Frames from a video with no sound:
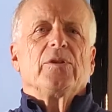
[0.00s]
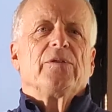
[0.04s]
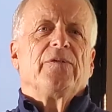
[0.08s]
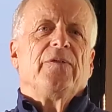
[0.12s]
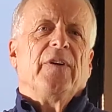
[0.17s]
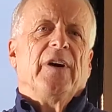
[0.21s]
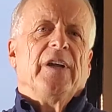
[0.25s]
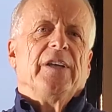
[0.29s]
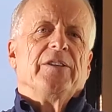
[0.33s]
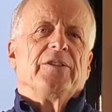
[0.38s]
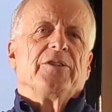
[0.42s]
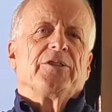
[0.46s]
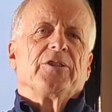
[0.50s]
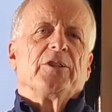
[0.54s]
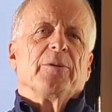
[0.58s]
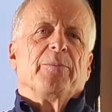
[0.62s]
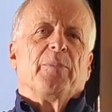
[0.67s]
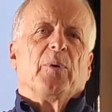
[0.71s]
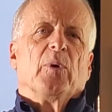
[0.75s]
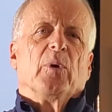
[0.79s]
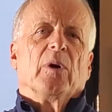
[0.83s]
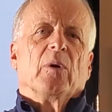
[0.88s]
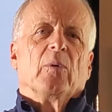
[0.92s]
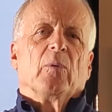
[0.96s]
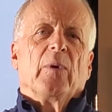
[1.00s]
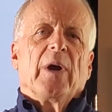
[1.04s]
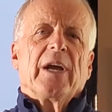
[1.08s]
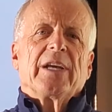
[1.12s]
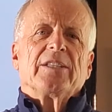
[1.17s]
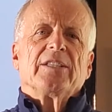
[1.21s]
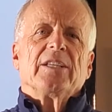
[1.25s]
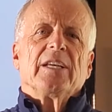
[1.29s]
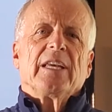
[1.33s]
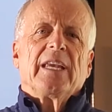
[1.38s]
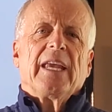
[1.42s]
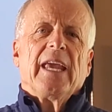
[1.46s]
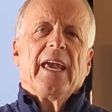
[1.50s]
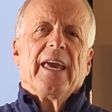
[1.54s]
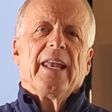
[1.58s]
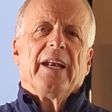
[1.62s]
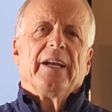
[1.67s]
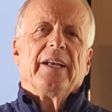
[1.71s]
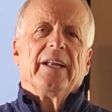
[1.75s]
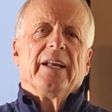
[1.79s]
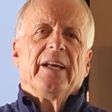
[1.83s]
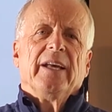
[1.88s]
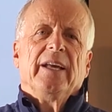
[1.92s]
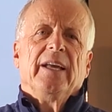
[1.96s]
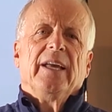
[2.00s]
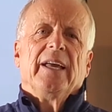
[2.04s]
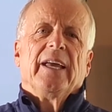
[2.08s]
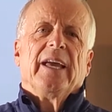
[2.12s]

funds support Wexit Canada